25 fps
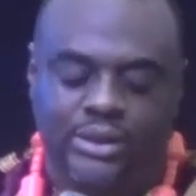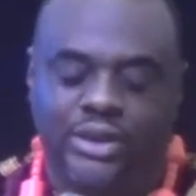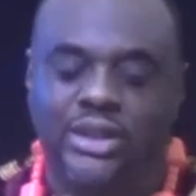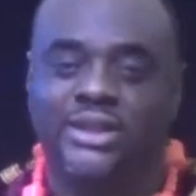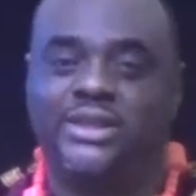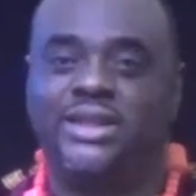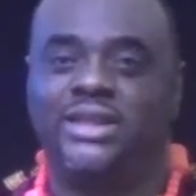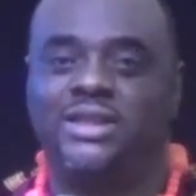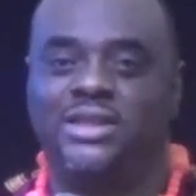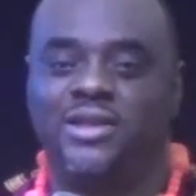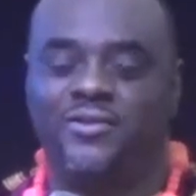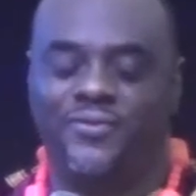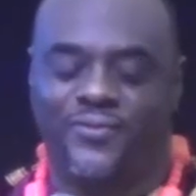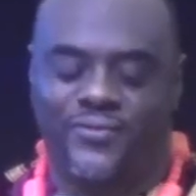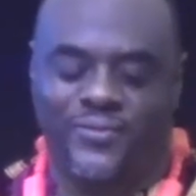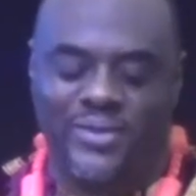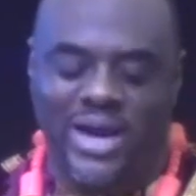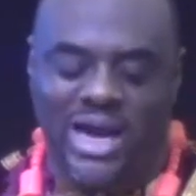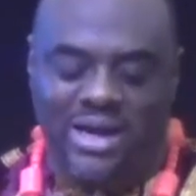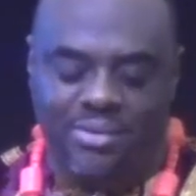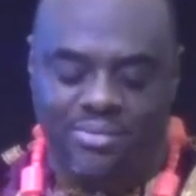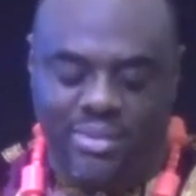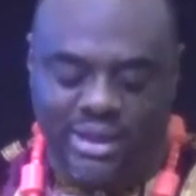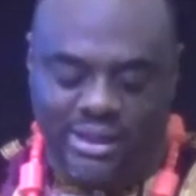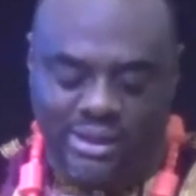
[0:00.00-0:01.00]
This is the
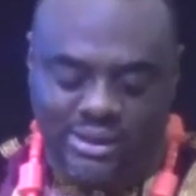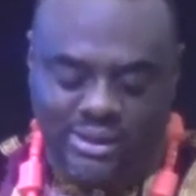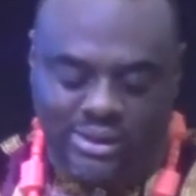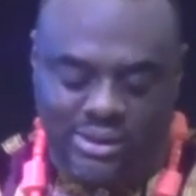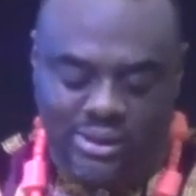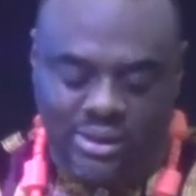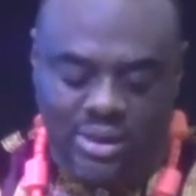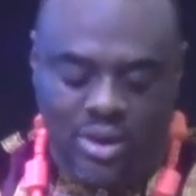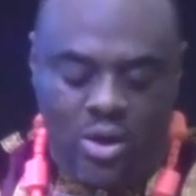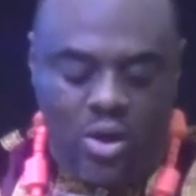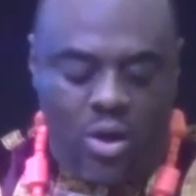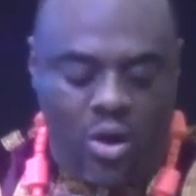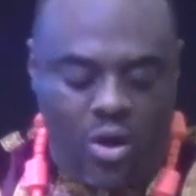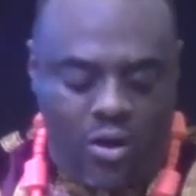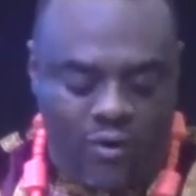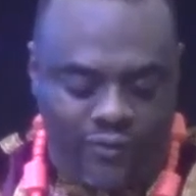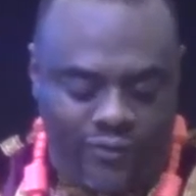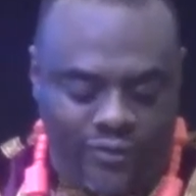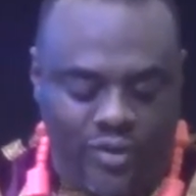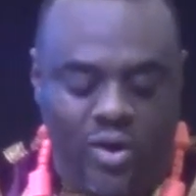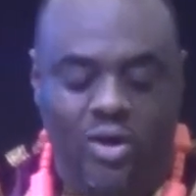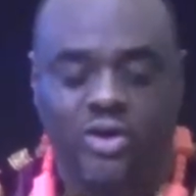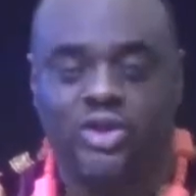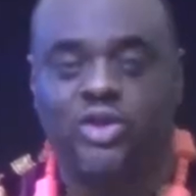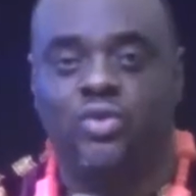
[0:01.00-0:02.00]
fragment
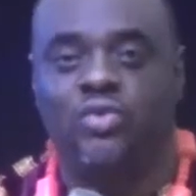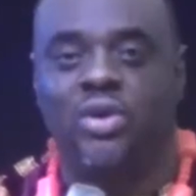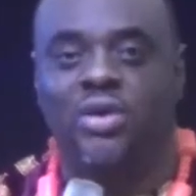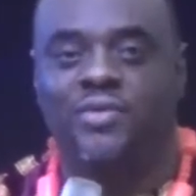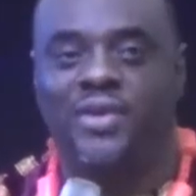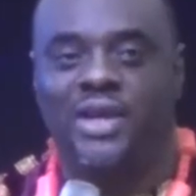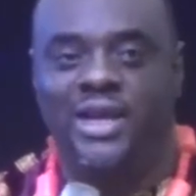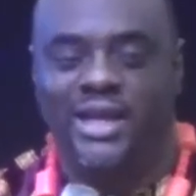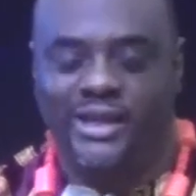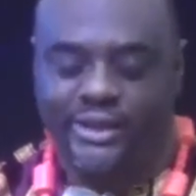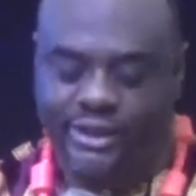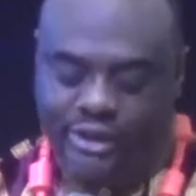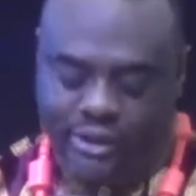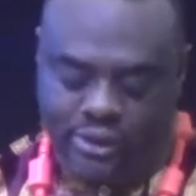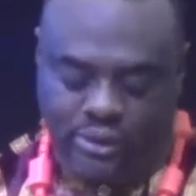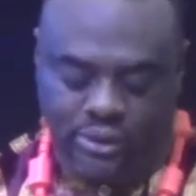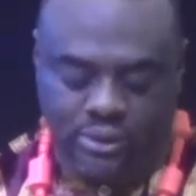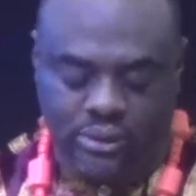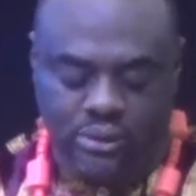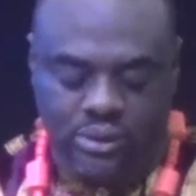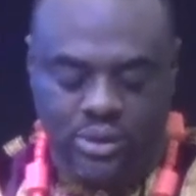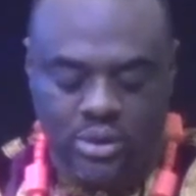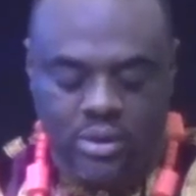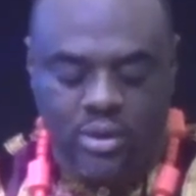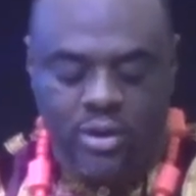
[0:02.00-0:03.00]
of God's revelation
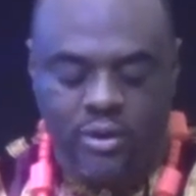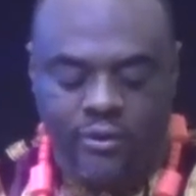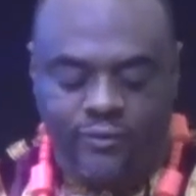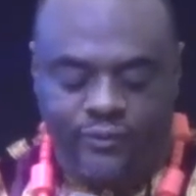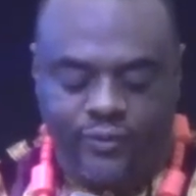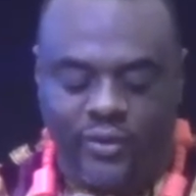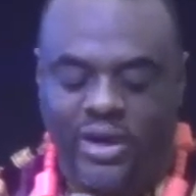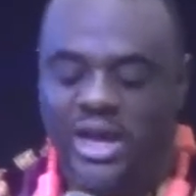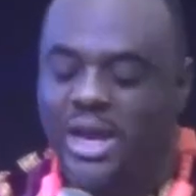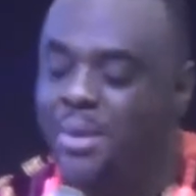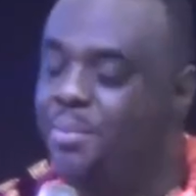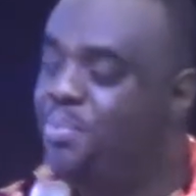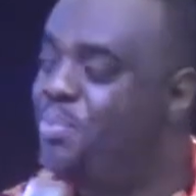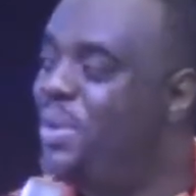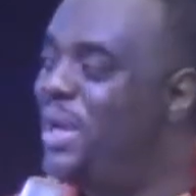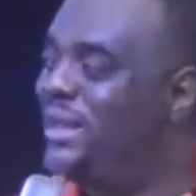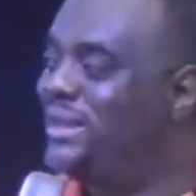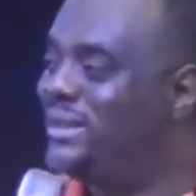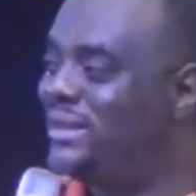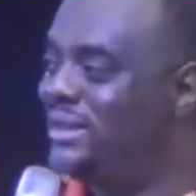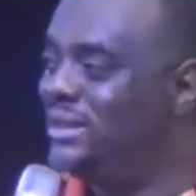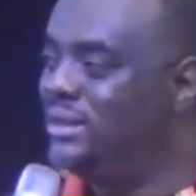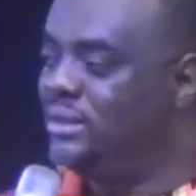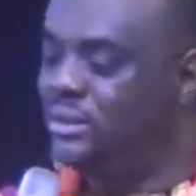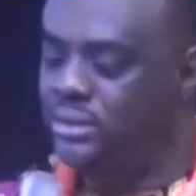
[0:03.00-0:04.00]
for a
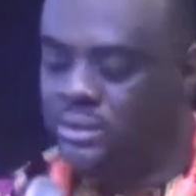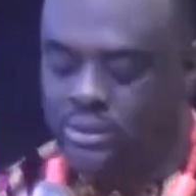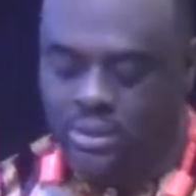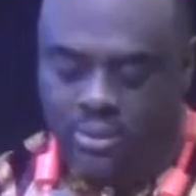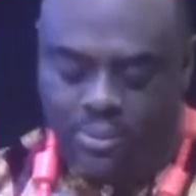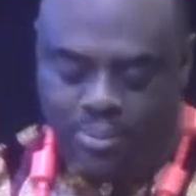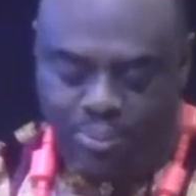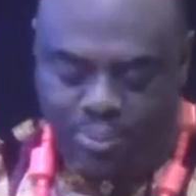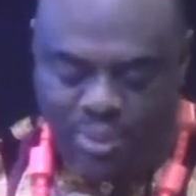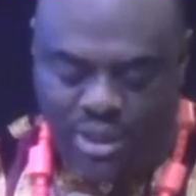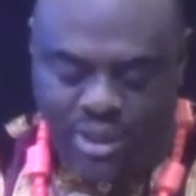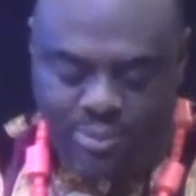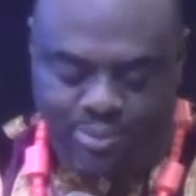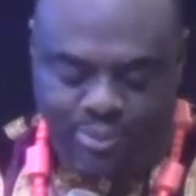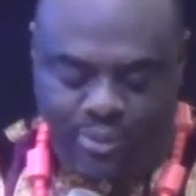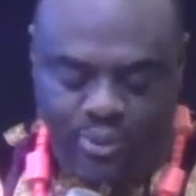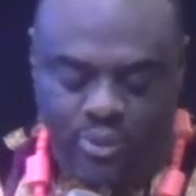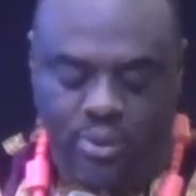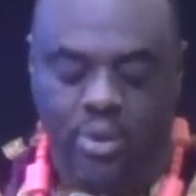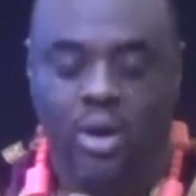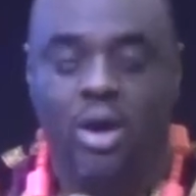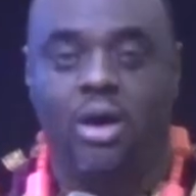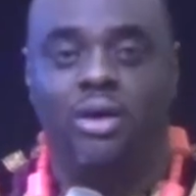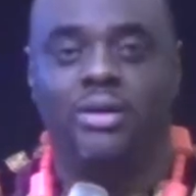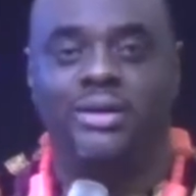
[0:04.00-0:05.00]
person,
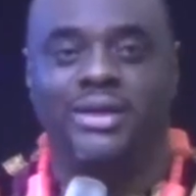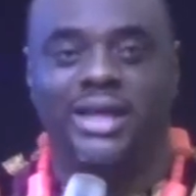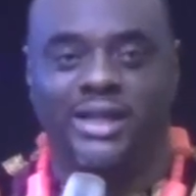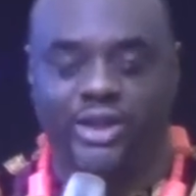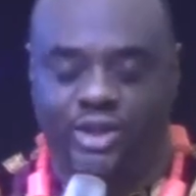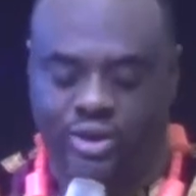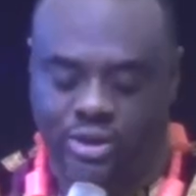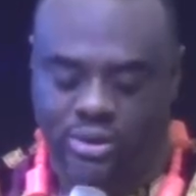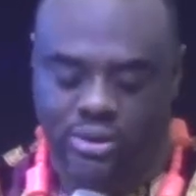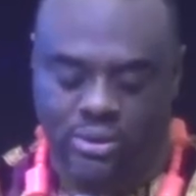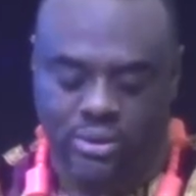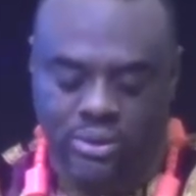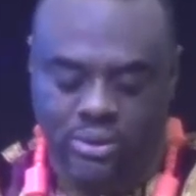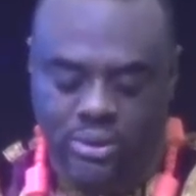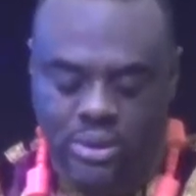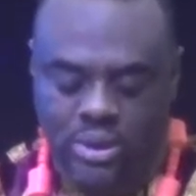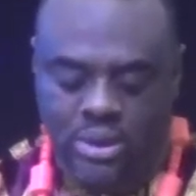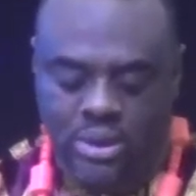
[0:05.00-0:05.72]
people, or nation